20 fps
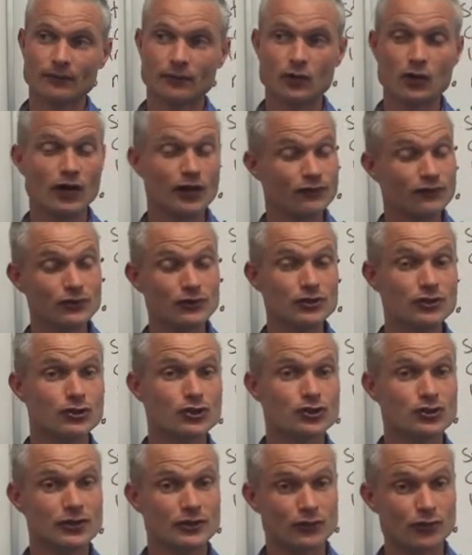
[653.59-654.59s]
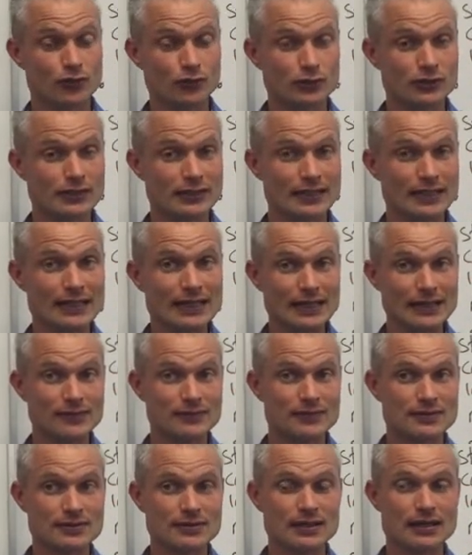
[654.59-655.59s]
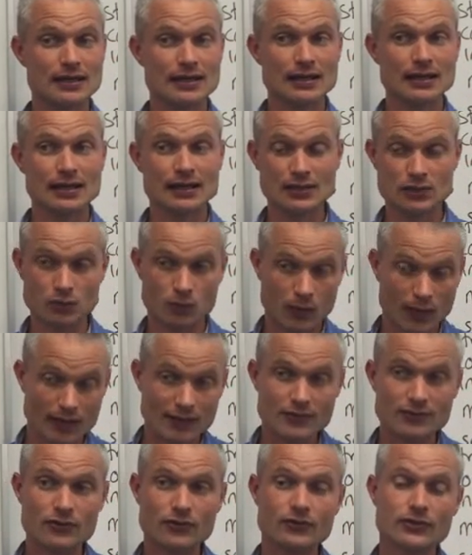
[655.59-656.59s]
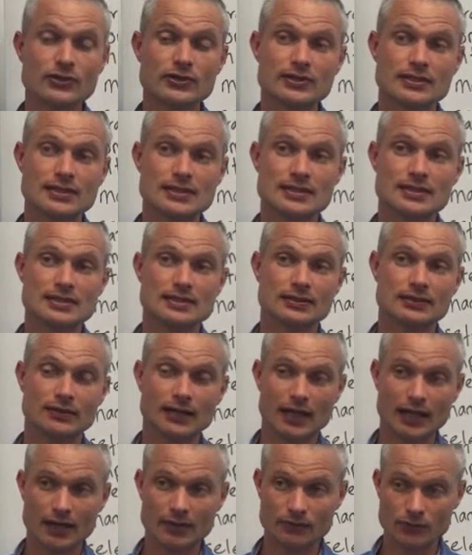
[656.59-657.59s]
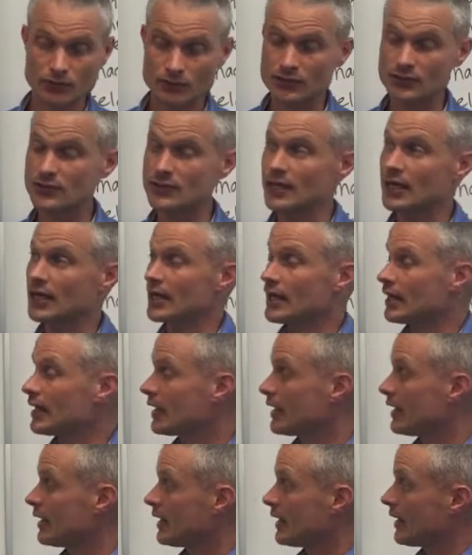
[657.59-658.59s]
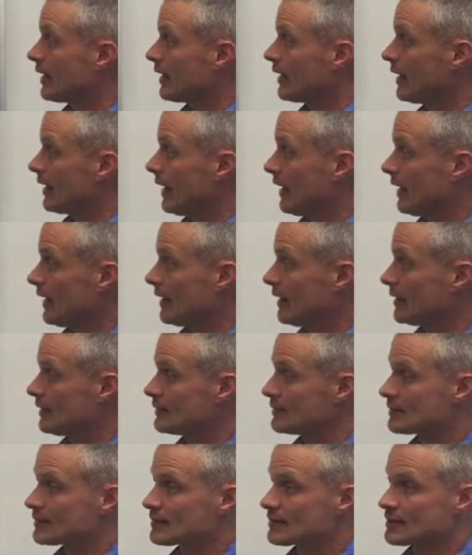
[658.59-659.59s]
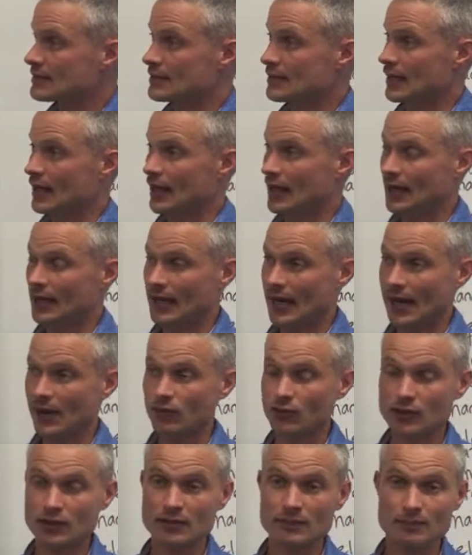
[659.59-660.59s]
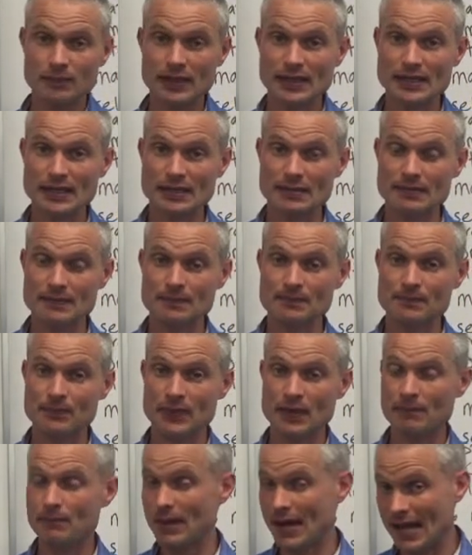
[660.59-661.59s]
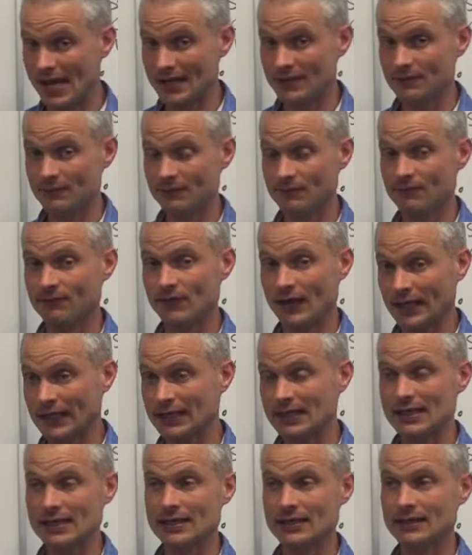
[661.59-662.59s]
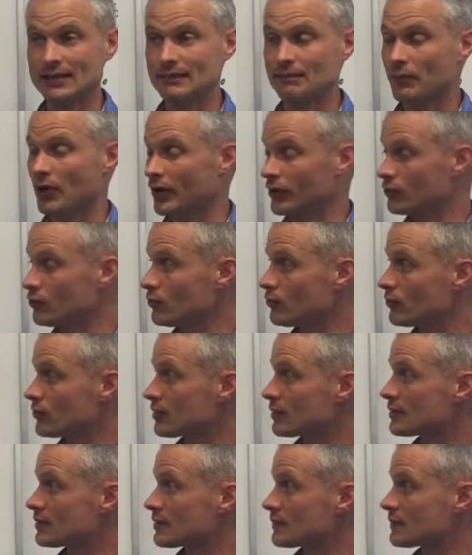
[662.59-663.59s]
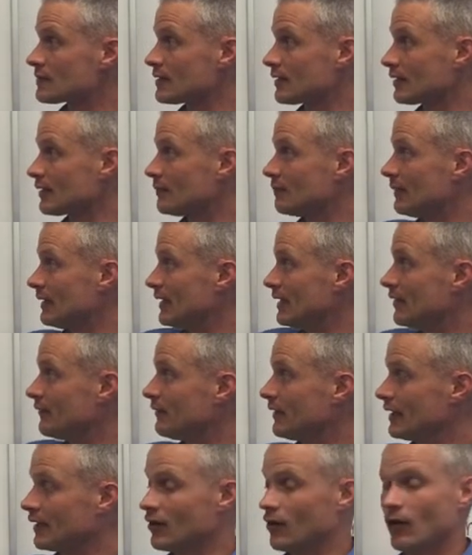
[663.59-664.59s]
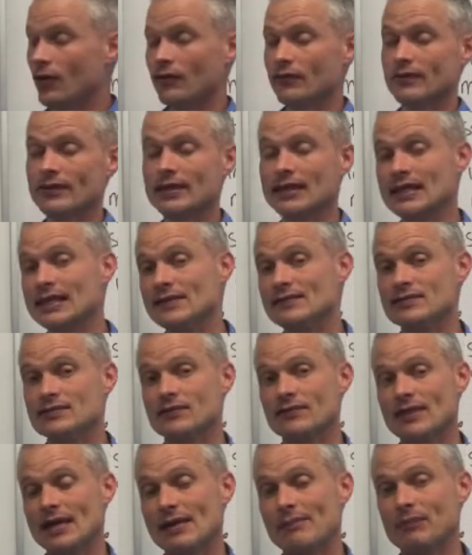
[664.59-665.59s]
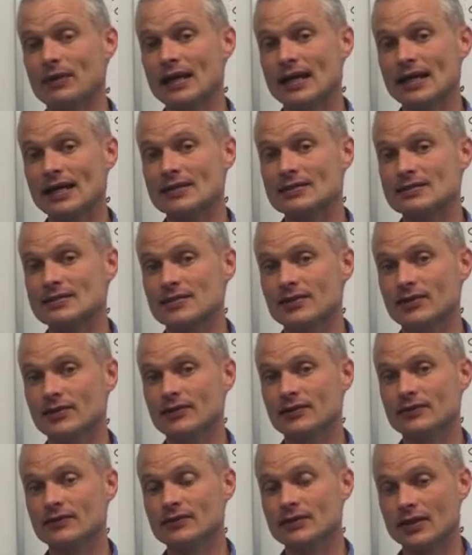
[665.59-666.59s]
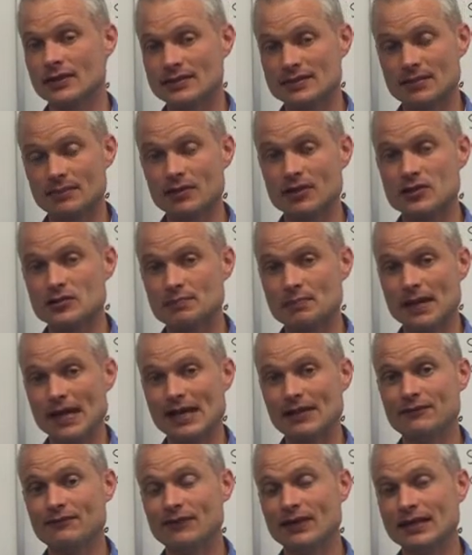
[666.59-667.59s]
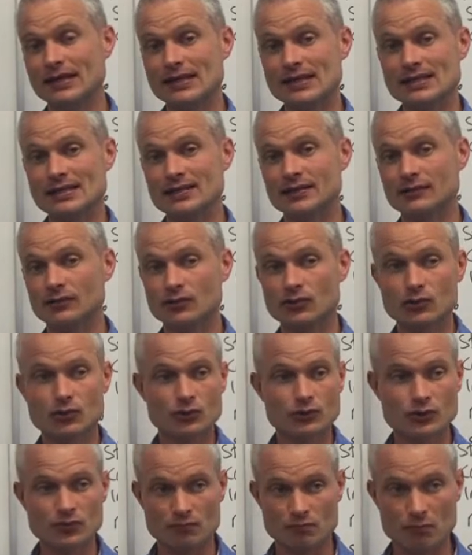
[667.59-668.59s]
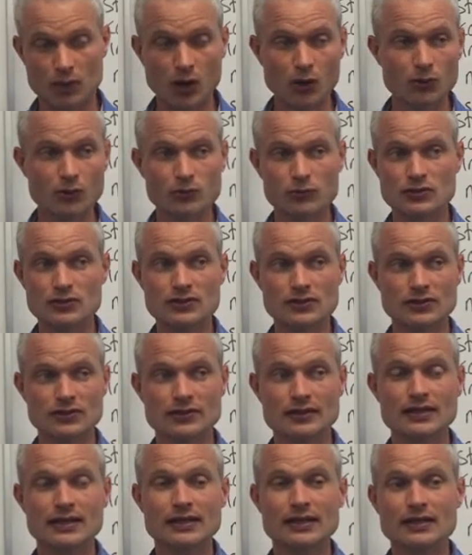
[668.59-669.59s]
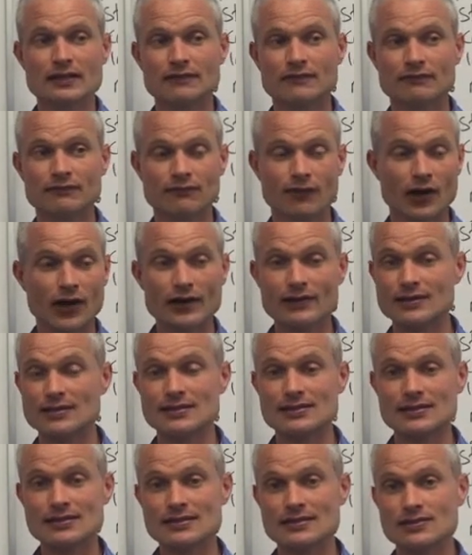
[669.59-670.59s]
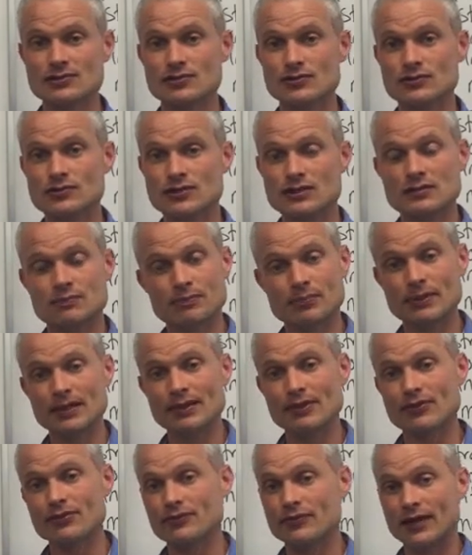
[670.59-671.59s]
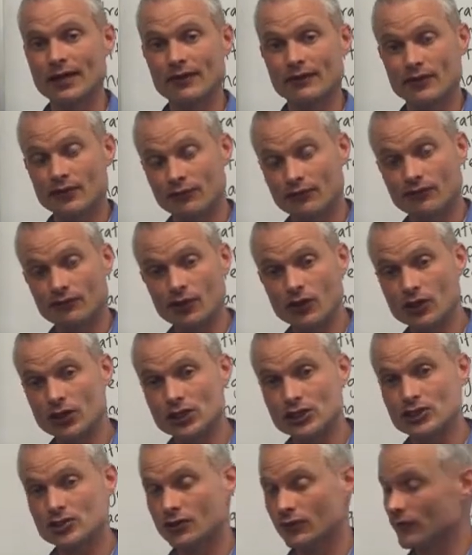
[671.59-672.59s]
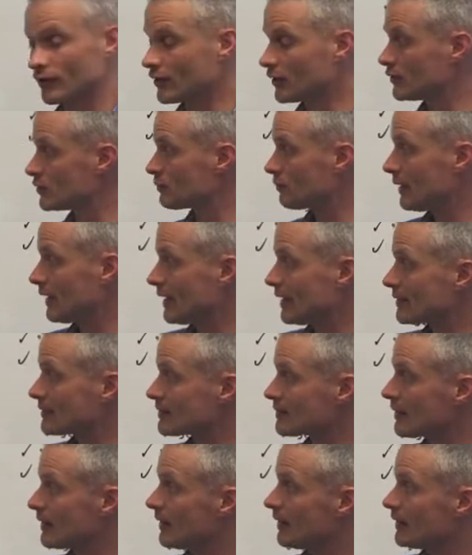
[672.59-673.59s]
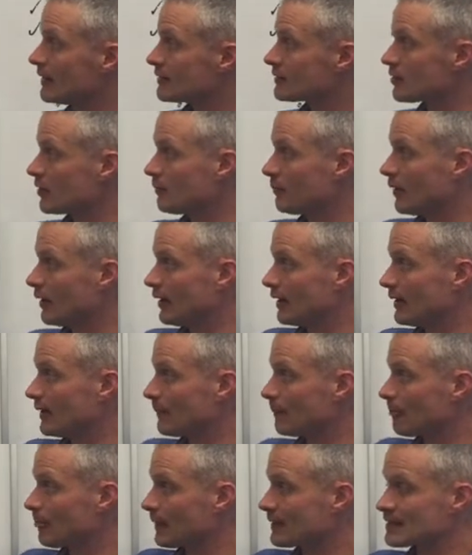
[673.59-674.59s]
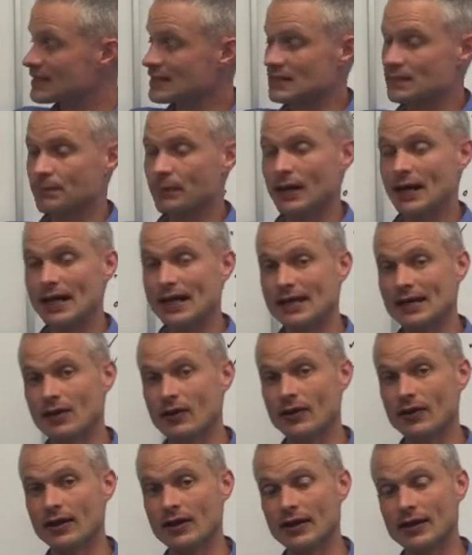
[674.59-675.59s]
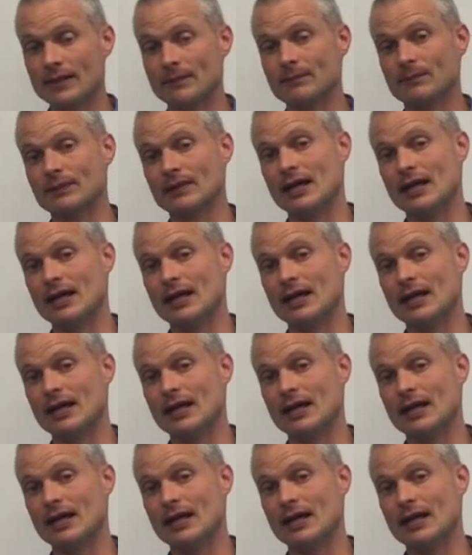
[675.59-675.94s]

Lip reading: quite a few nutrients through its leaves as well as through its roots, and out-competing the bad fungi and microorganisms that could be living on the leaves of that plant. So some of those bad fungi can cause molds and viruses to spread throughout the foliage of those plants. So by spraying on a